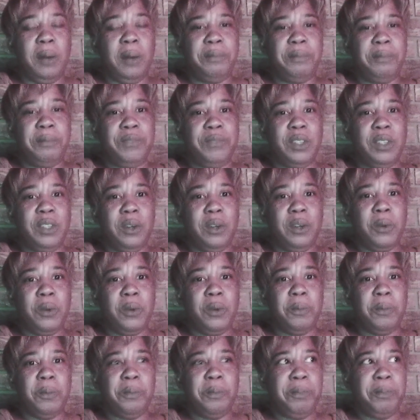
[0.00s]
you know,
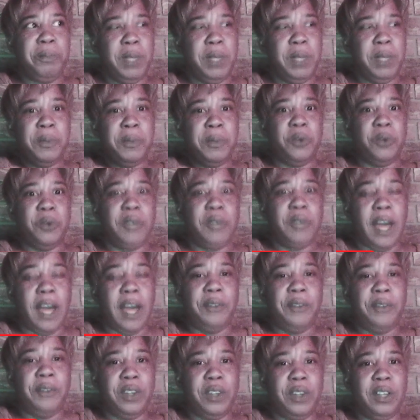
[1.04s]
people out
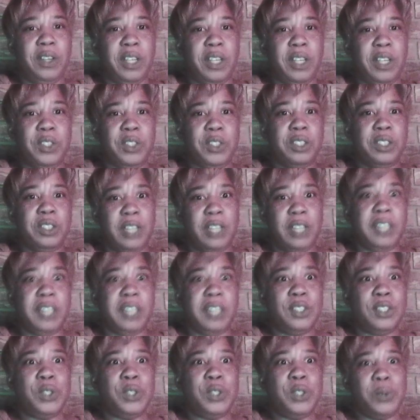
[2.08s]
there that is
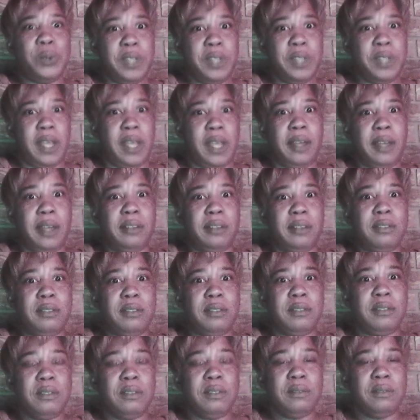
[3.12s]
doing that?
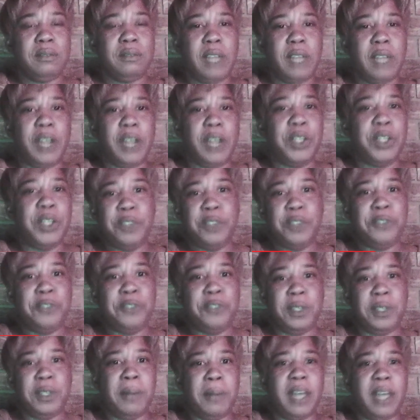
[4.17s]
How do you feel
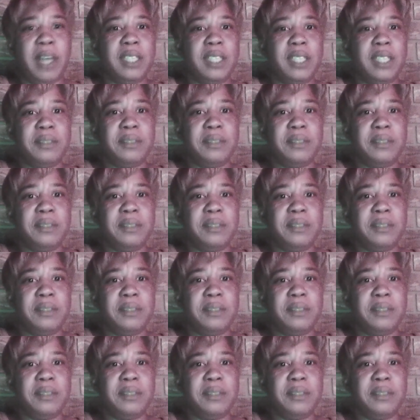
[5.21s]
about it?